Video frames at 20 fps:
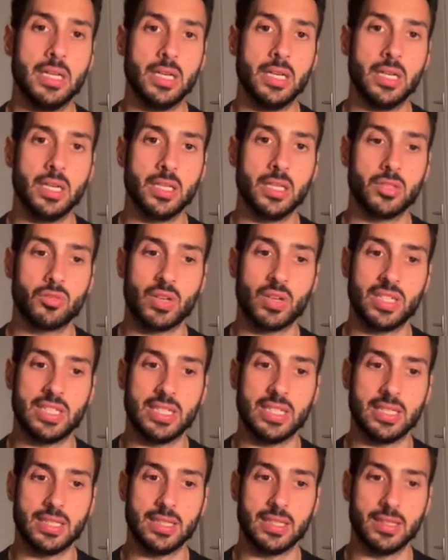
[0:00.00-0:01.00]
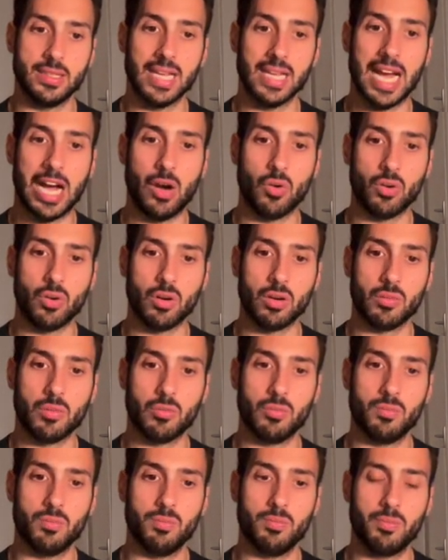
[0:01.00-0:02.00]
trending down
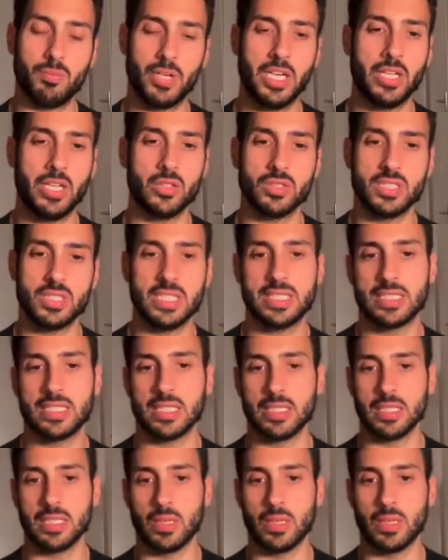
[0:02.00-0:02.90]
pretty consistently,